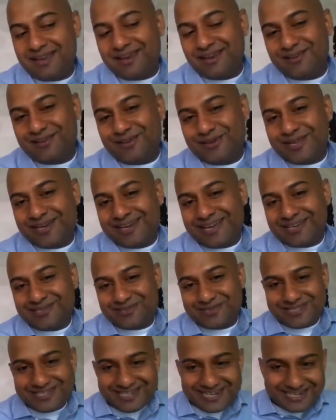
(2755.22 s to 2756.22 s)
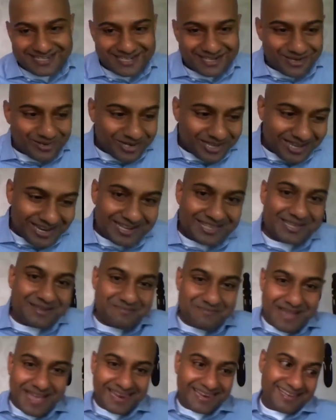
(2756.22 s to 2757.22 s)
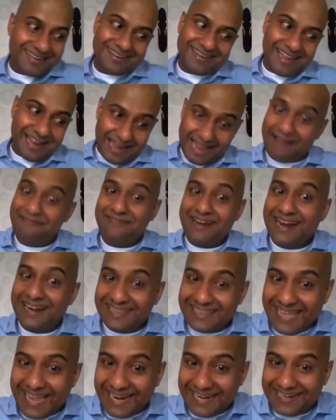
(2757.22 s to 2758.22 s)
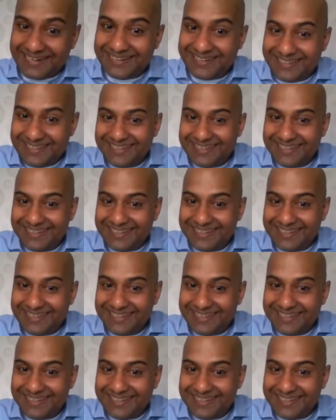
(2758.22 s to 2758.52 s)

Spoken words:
and looking next to the judge and looking at the ballot, I've done that,